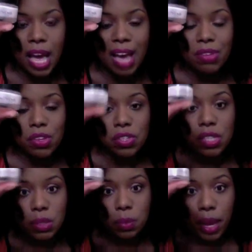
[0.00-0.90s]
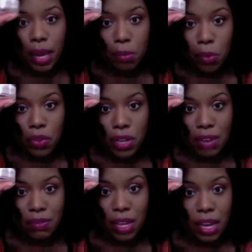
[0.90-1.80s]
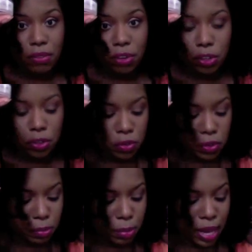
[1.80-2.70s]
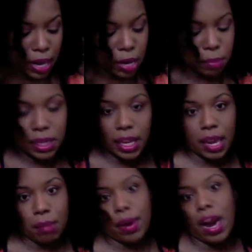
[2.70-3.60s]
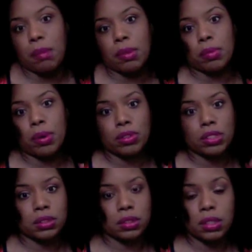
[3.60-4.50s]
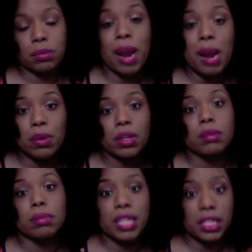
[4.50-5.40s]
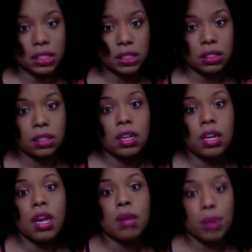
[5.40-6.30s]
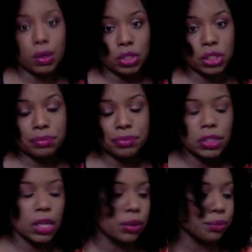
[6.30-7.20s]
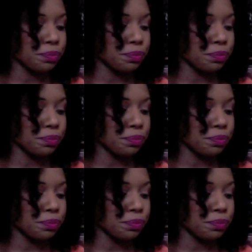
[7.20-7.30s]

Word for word: I've used this way more than I've ever used my Urban Decay Primer Potion, Primer Complexion Potion. So